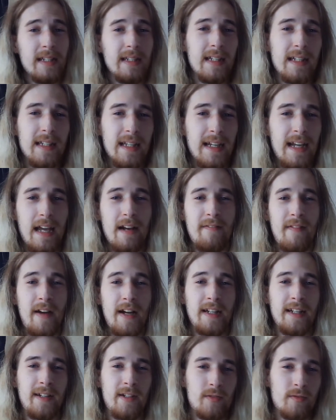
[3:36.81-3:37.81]
They gotta
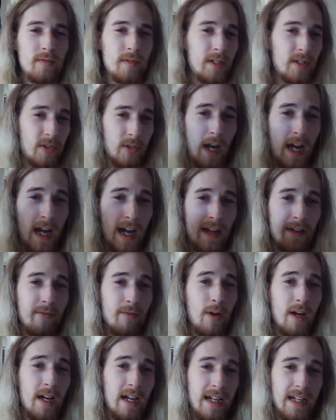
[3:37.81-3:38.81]
find a
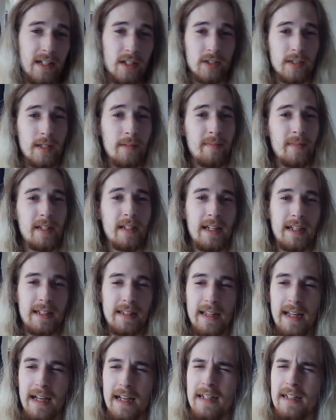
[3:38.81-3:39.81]
driveway or something like
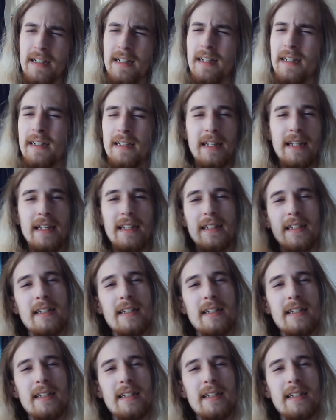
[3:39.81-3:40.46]
that. They